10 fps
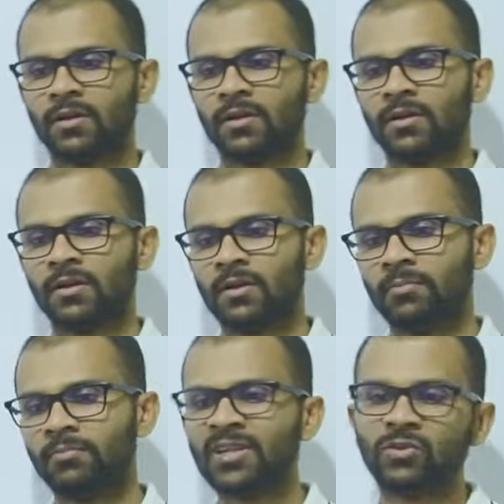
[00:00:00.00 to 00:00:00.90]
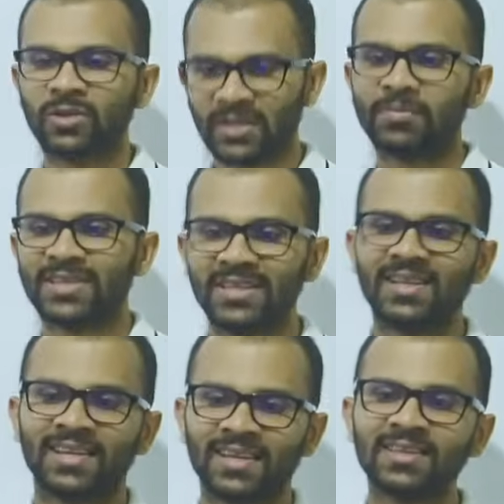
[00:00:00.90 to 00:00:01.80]
between capital N
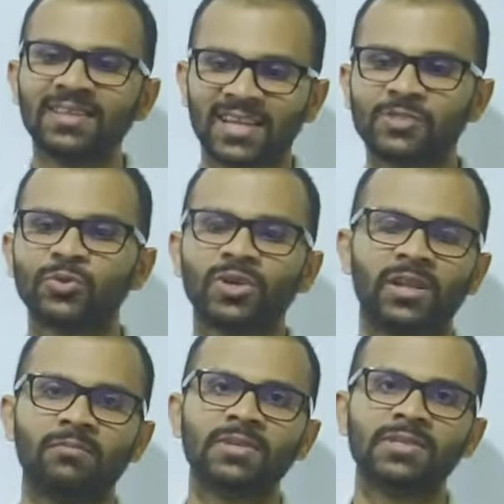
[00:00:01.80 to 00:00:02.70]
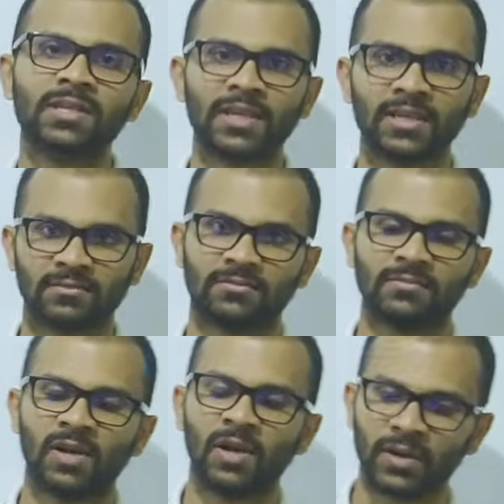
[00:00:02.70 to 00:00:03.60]
and the natural number set n.
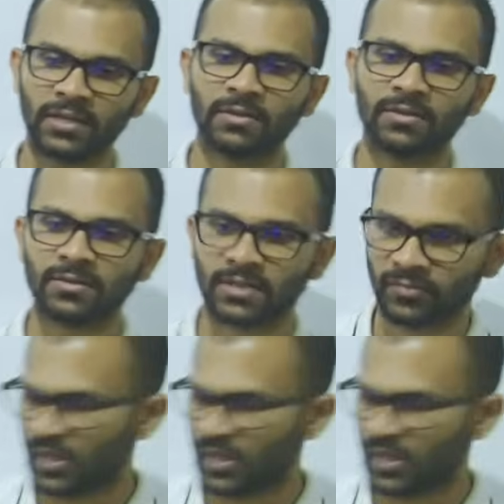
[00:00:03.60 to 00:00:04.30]
Right? We put a